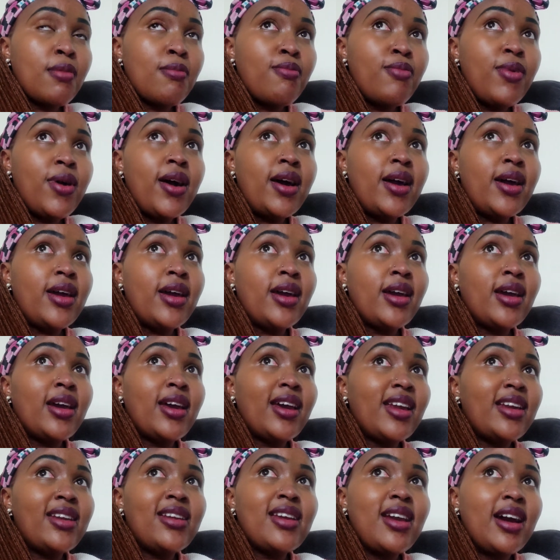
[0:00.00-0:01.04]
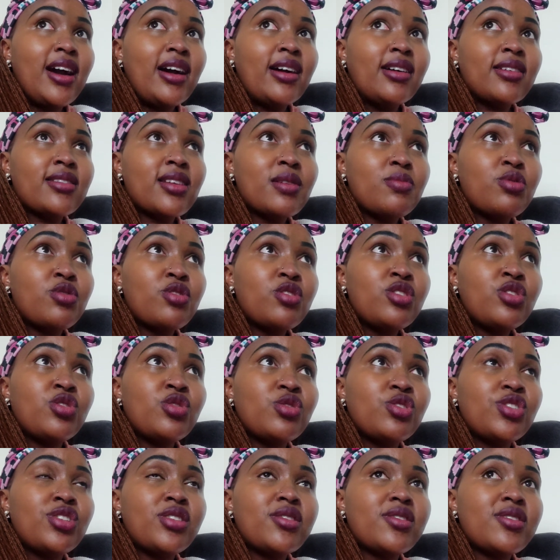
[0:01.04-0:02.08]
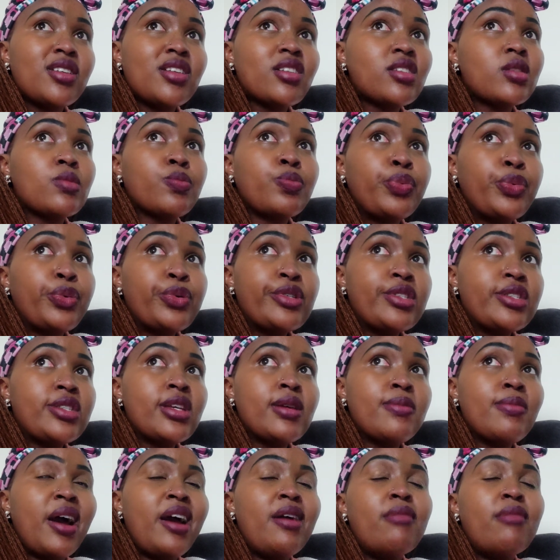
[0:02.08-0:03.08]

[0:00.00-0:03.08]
by Edgar, somebody should just expose him.